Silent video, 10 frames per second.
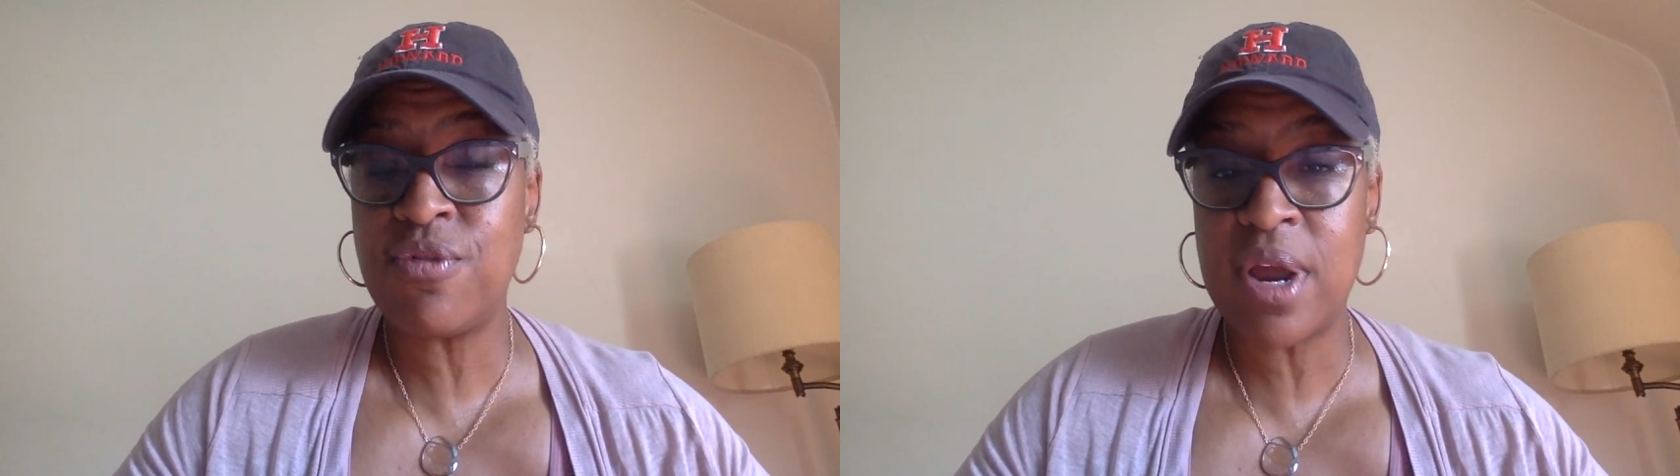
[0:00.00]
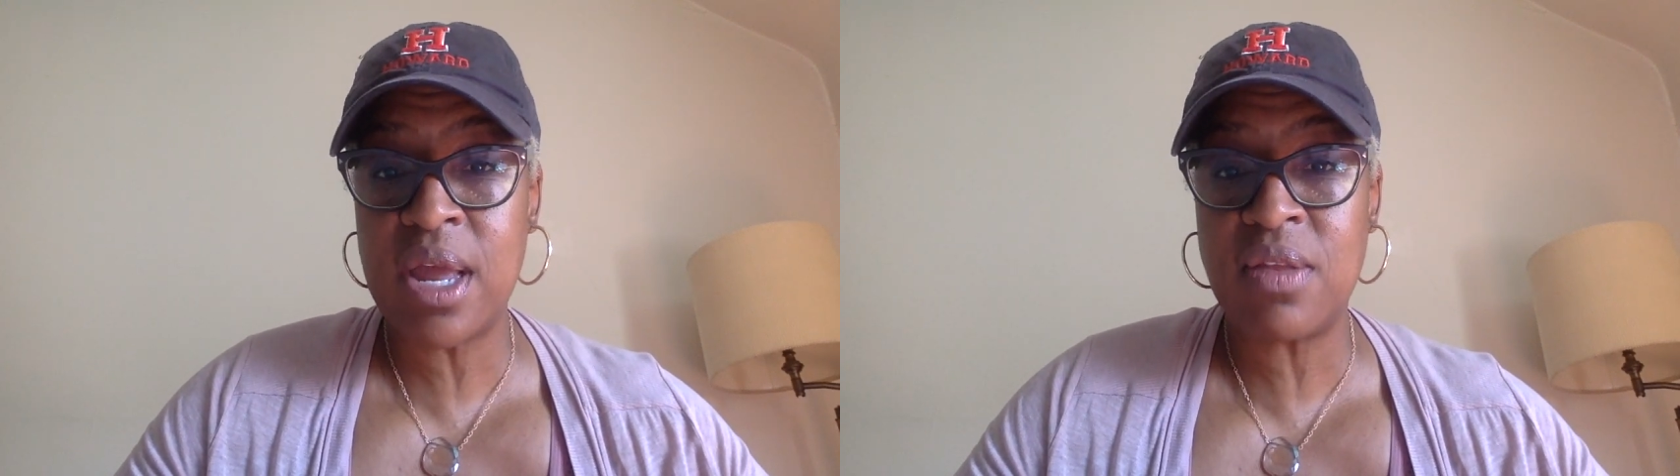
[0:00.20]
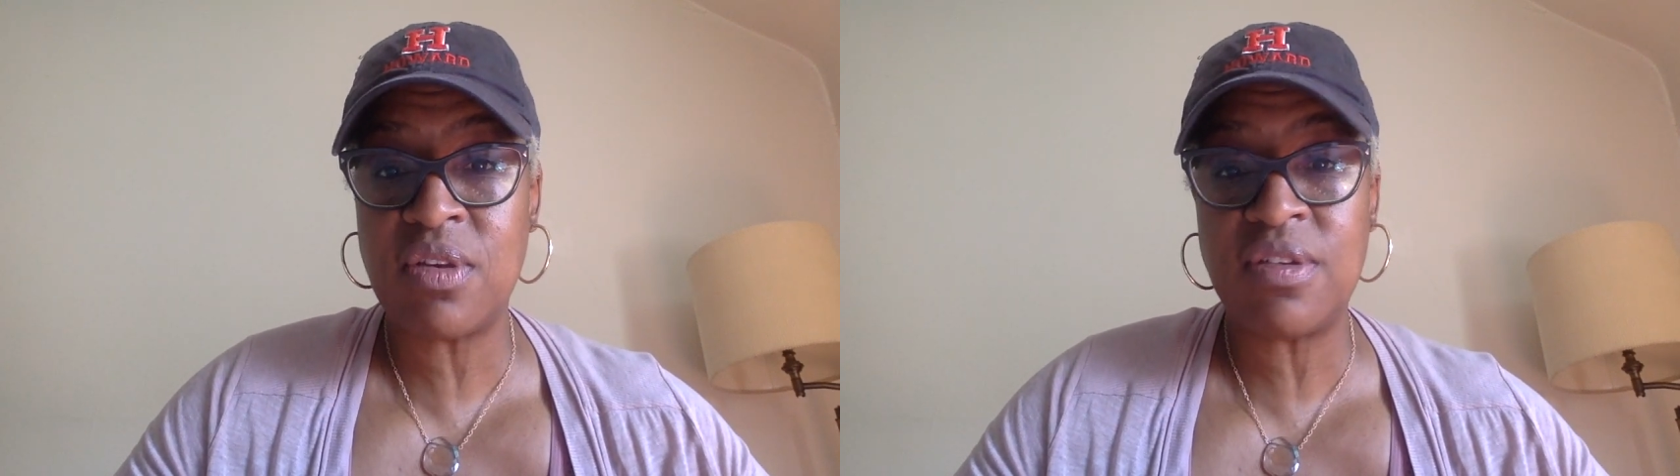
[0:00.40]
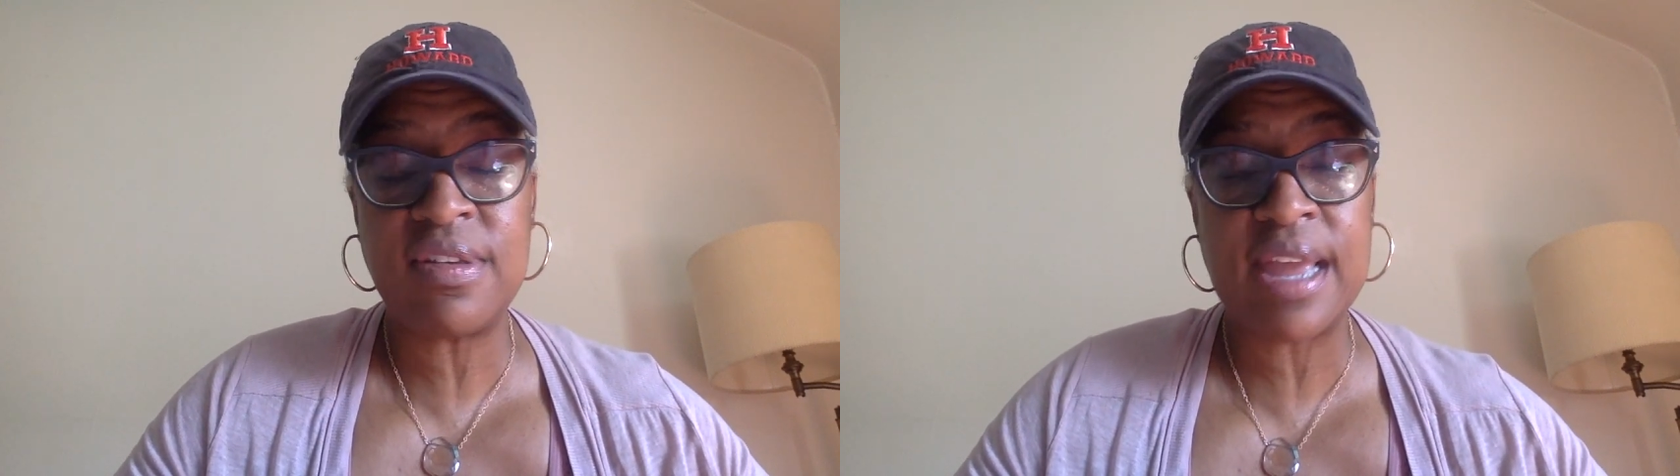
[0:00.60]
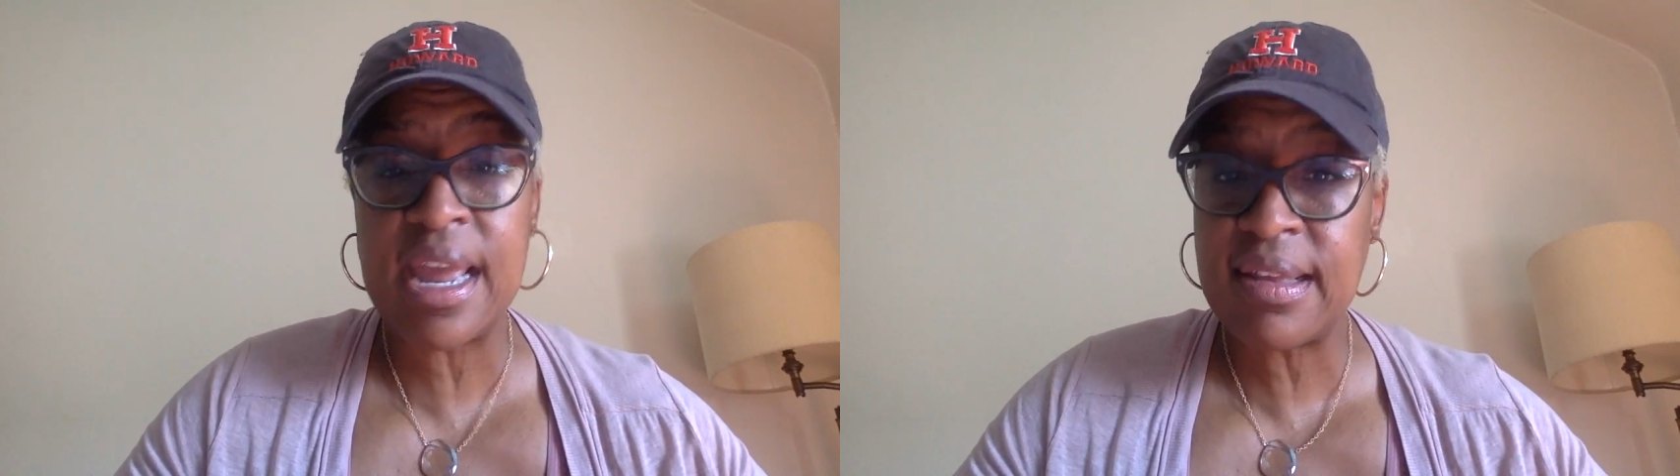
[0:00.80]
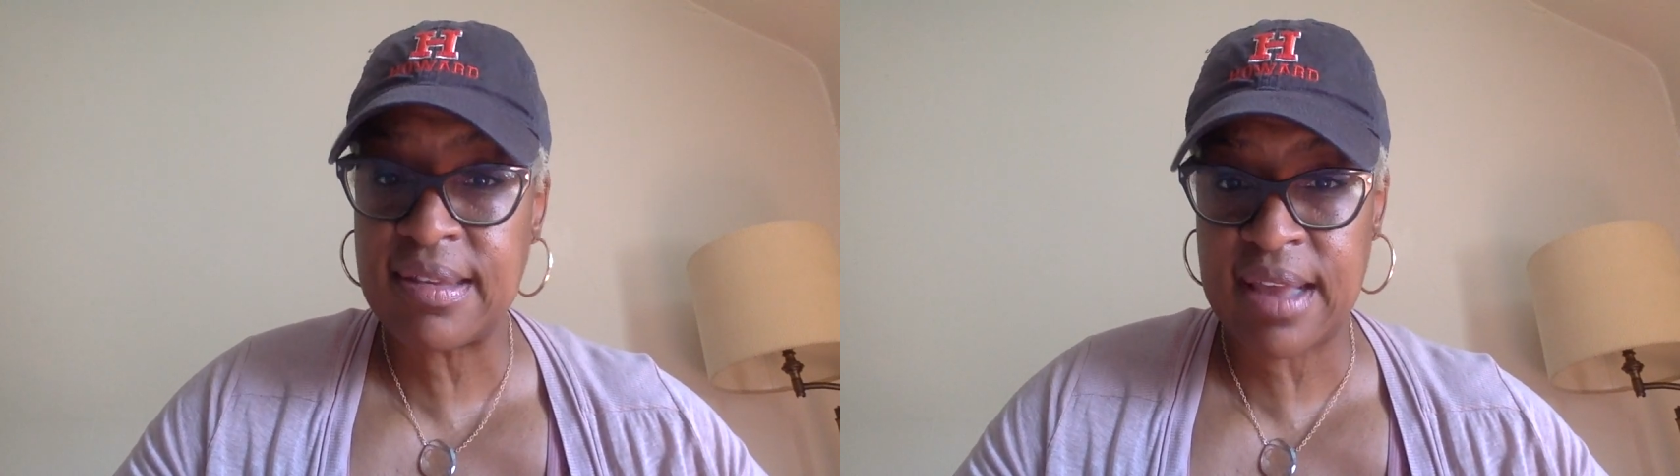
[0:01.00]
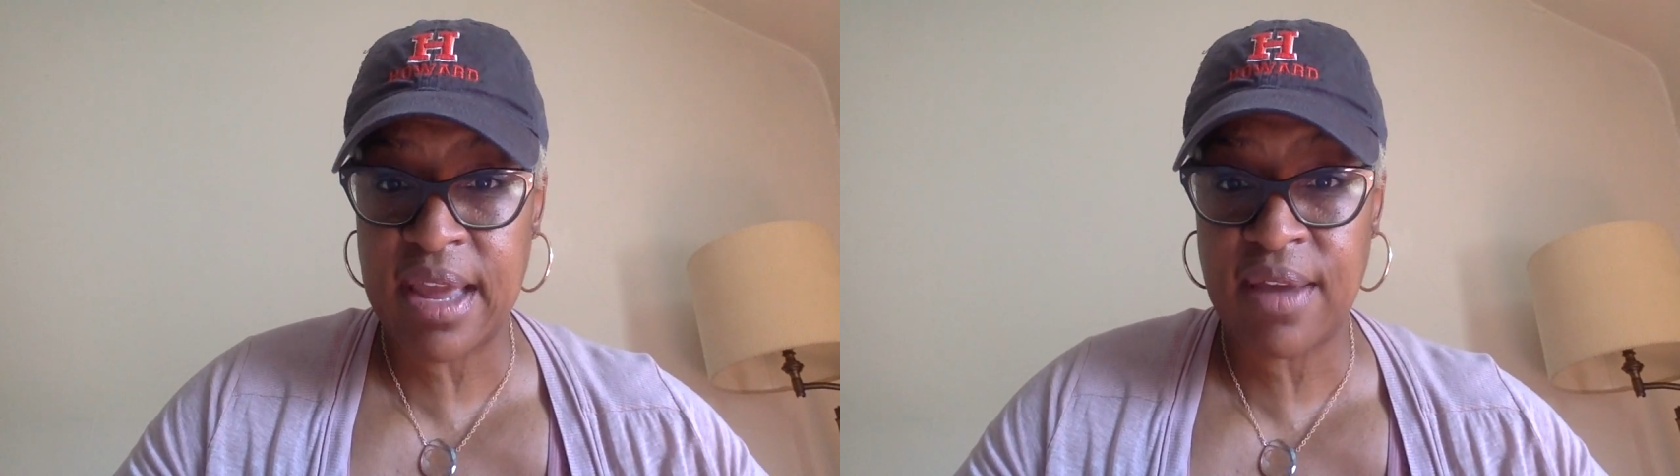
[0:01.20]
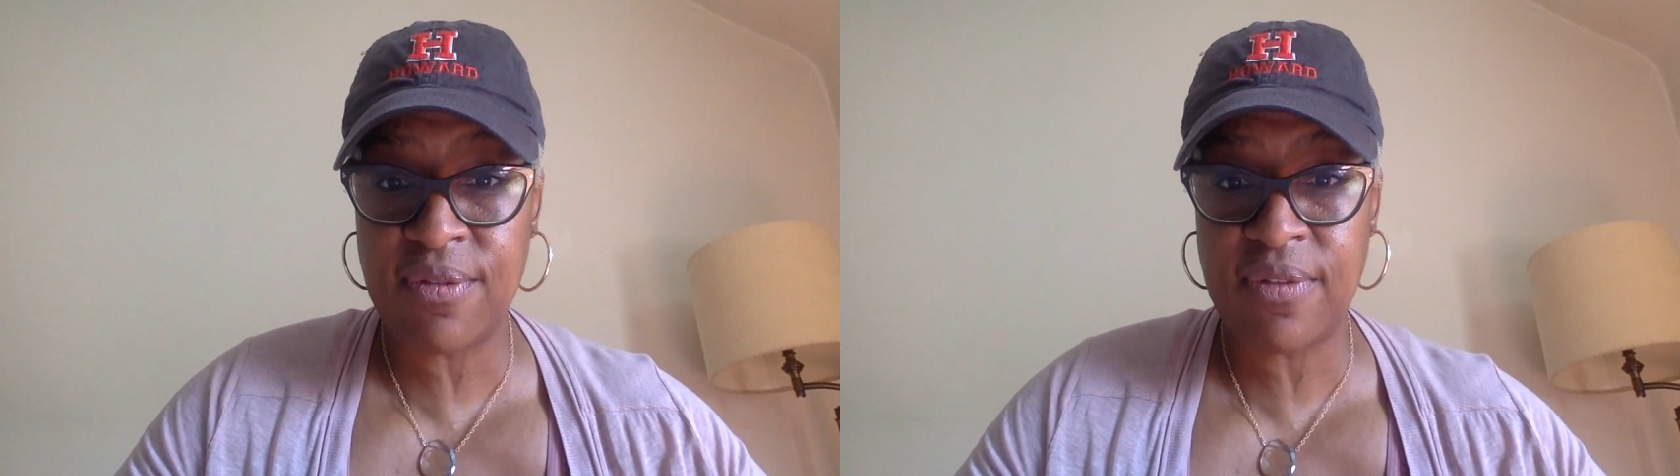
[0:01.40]
friends are staying
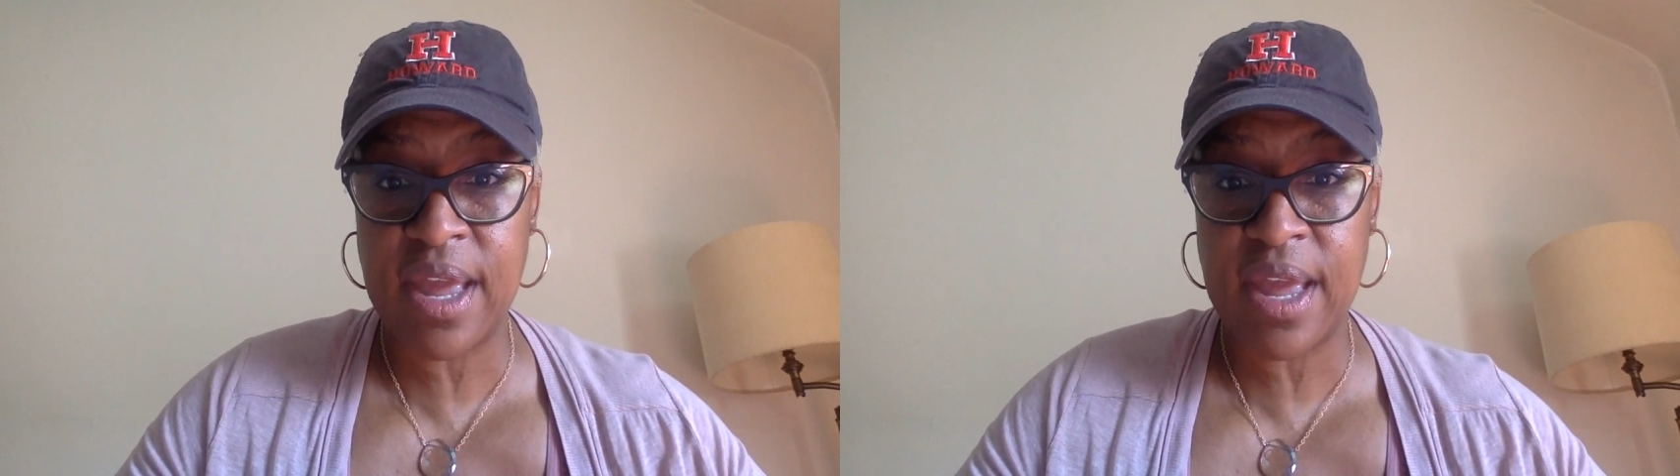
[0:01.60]
safe